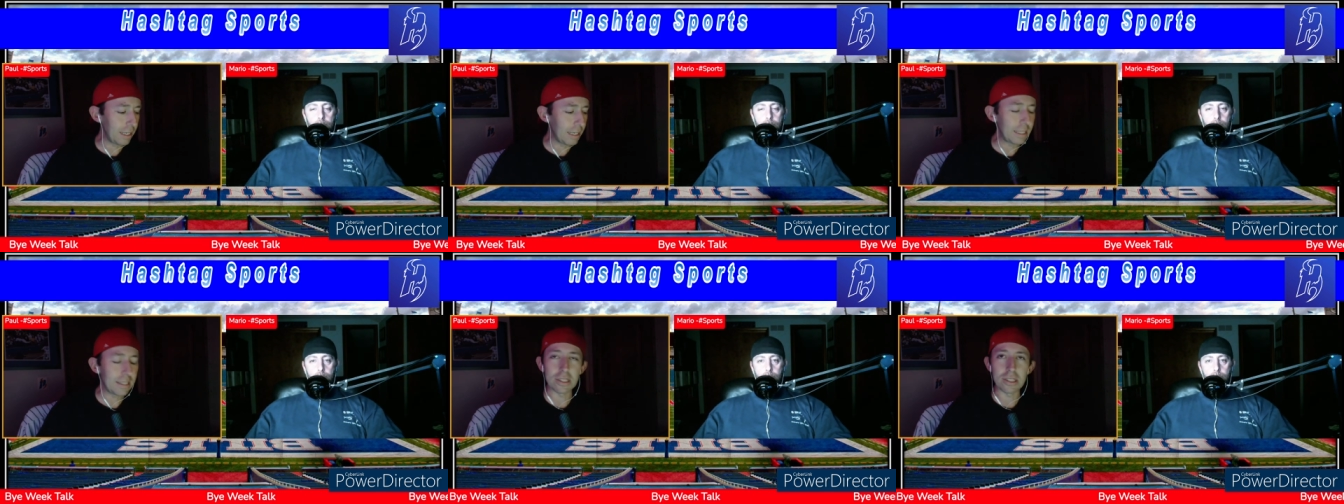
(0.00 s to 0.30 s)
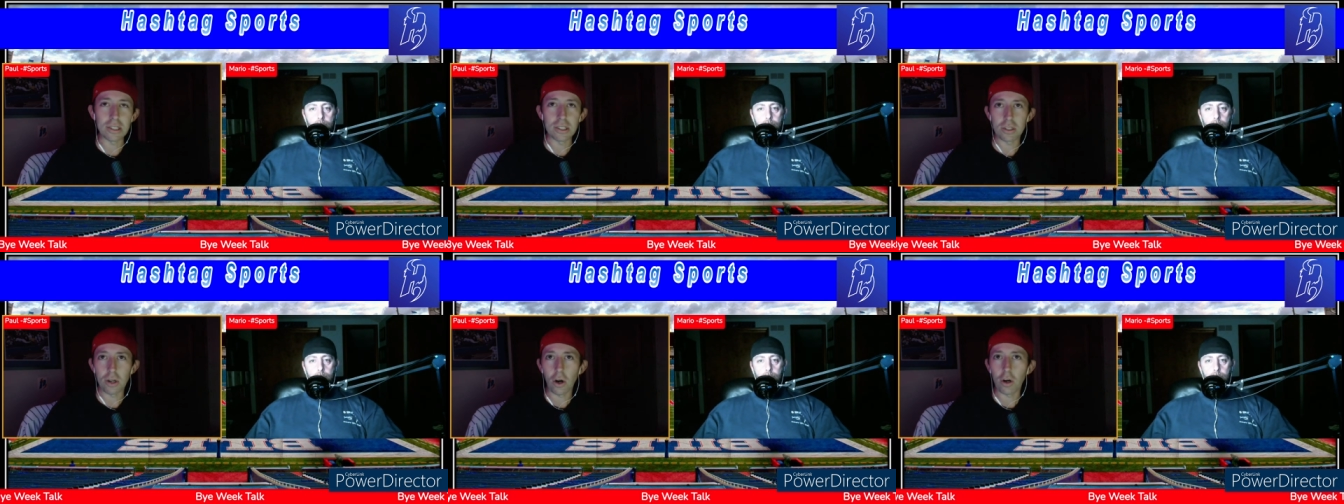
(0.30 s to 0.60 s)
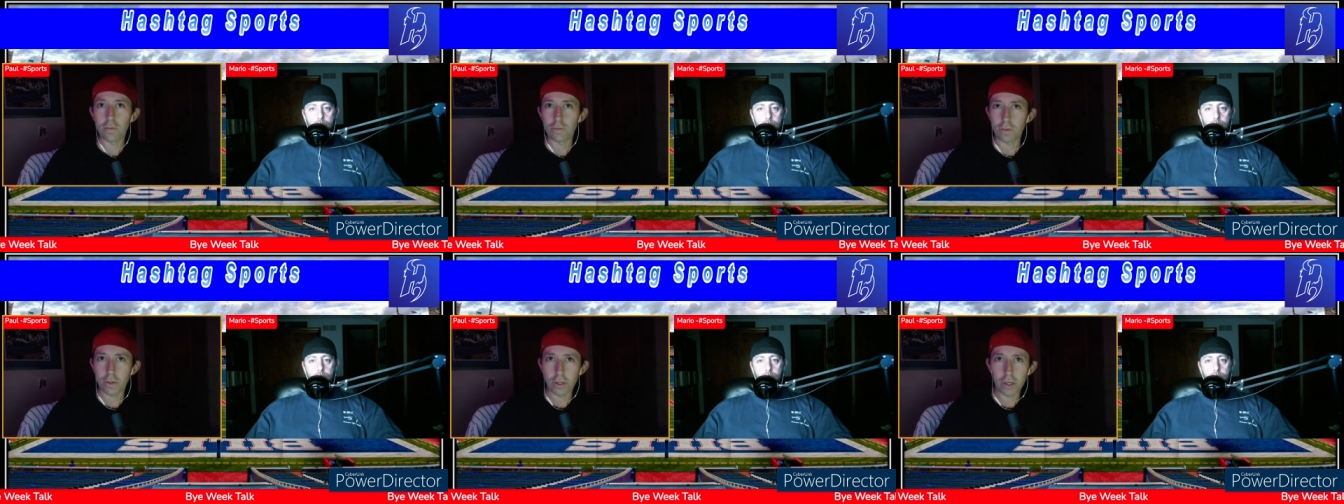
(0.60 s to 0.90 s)
need to
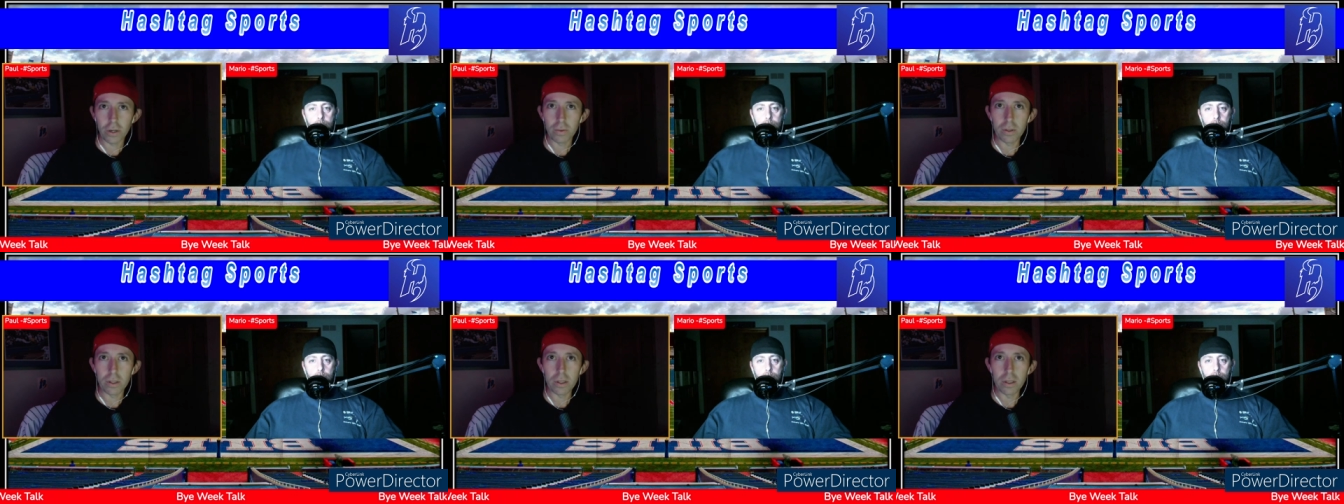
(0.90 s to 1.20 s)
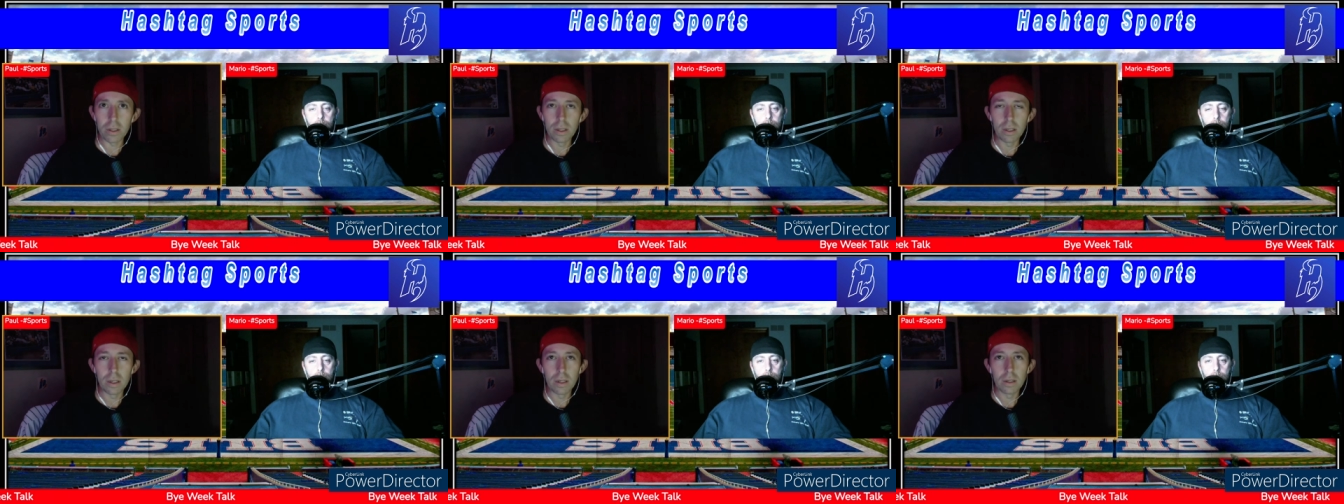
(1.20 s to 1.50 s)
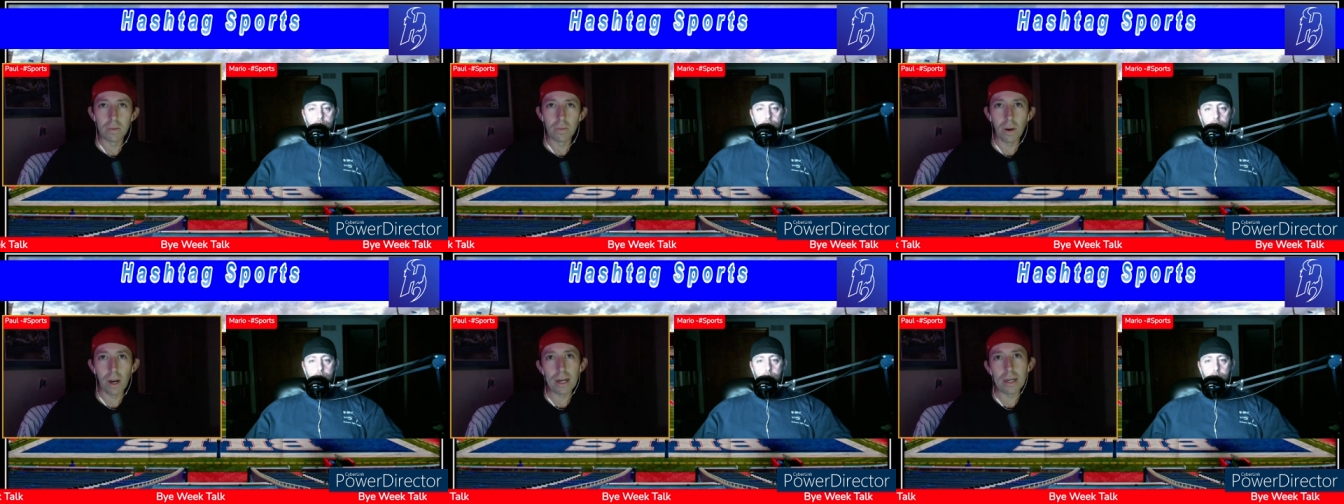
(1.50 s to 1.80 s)
start for you,
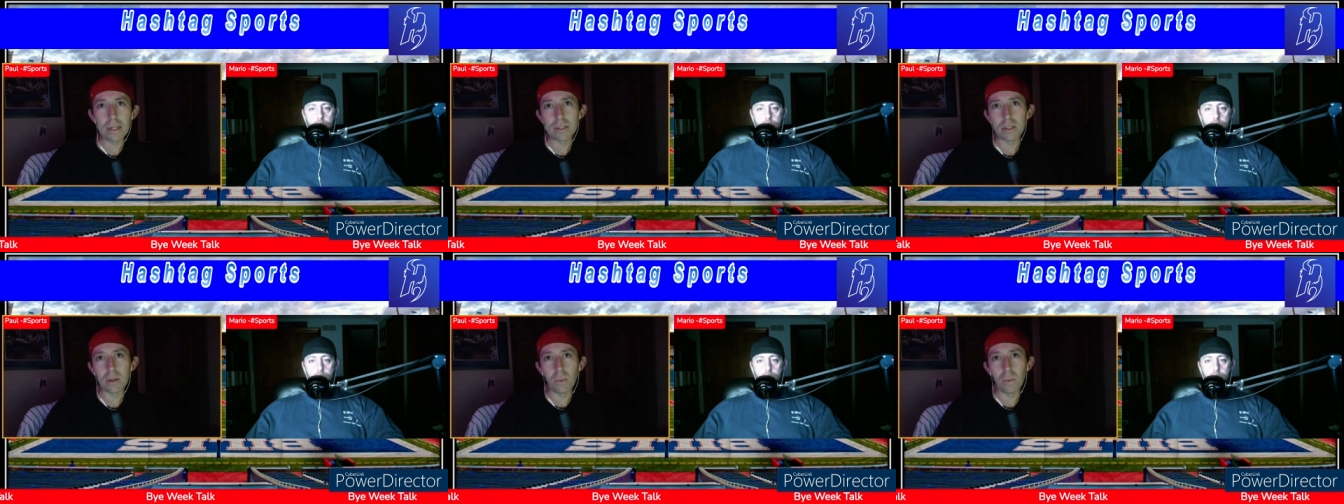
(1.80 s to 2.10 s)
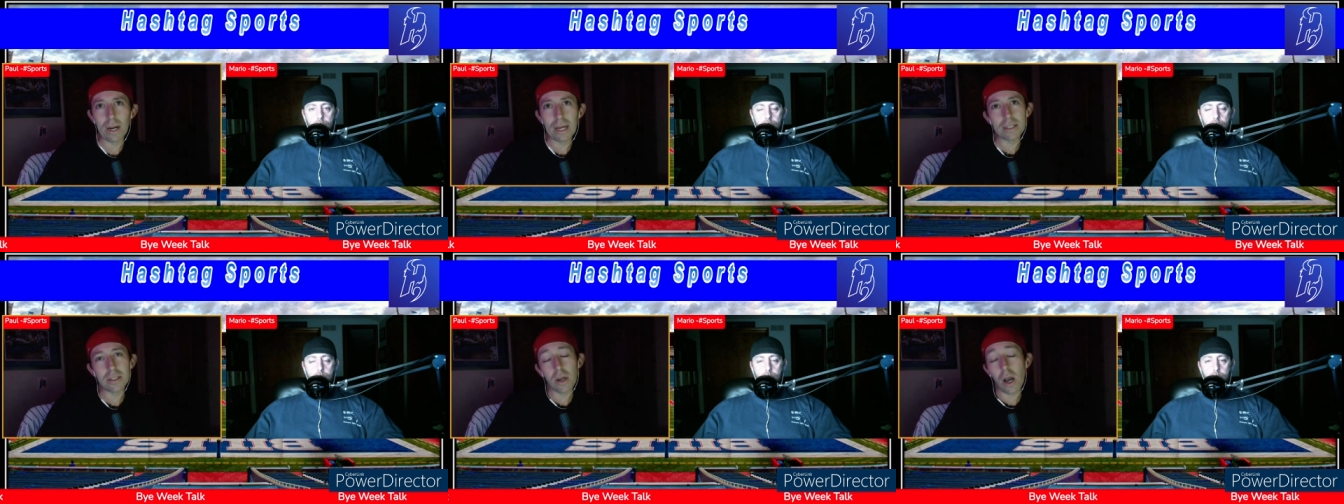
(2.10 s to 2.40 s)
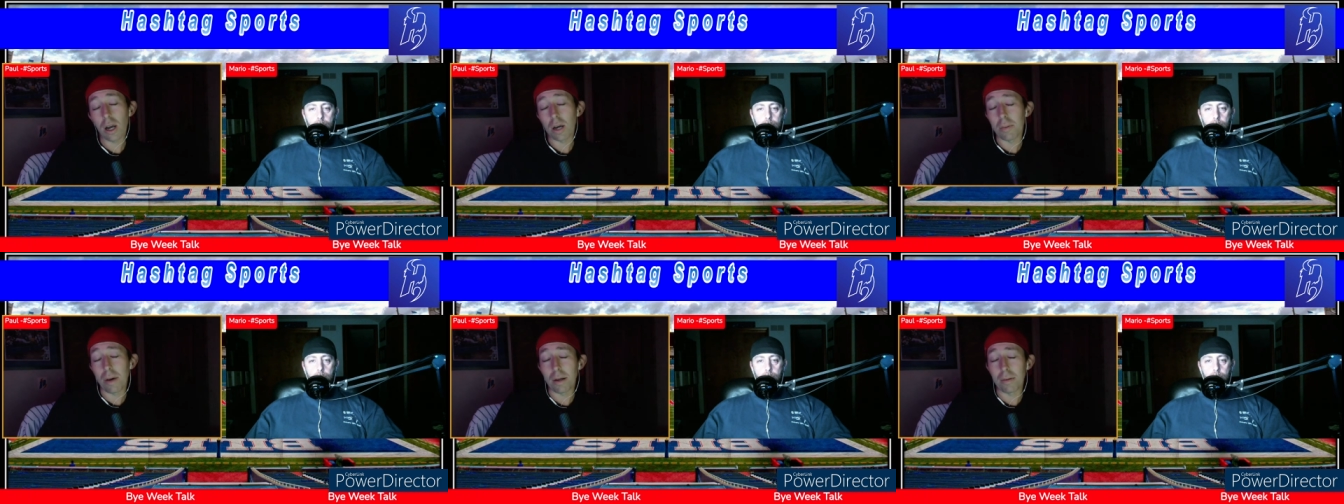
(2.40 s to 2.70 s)
right? So when I
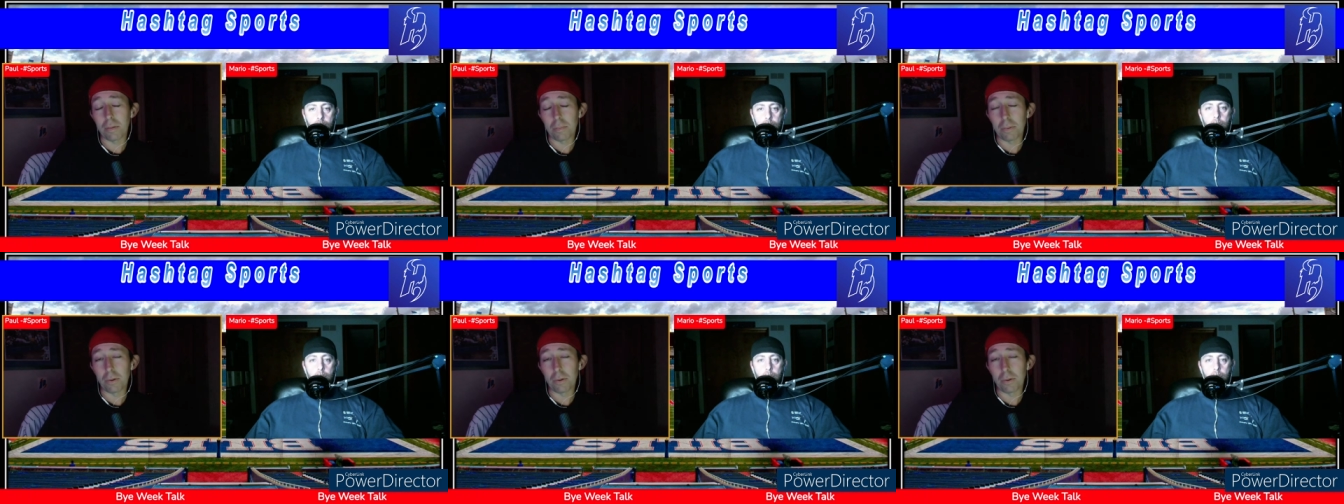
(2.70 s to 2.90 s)
talk about mm-hmm.